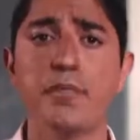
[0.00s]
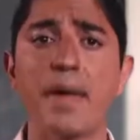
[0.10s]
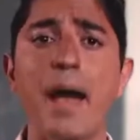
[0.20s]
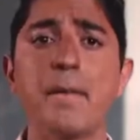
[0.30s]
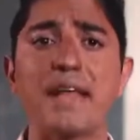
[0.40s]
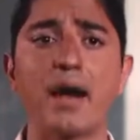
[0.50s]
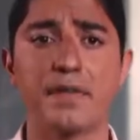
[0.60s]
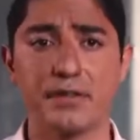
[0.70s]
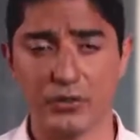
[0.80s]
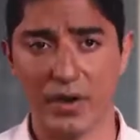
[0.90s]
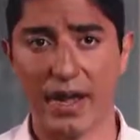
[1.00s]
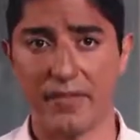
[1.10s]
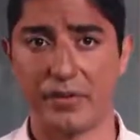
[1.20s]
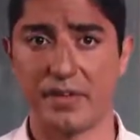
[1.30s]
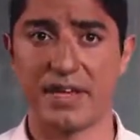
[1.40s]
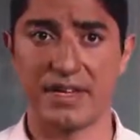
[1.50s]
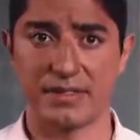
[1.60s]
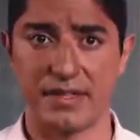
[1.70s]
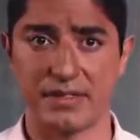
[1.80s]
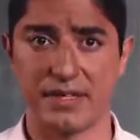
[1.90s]
mapped out the drive to the
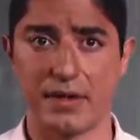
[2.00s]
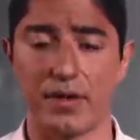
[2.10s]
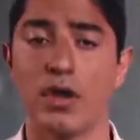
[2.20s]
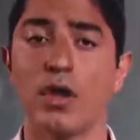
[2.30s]
testing center.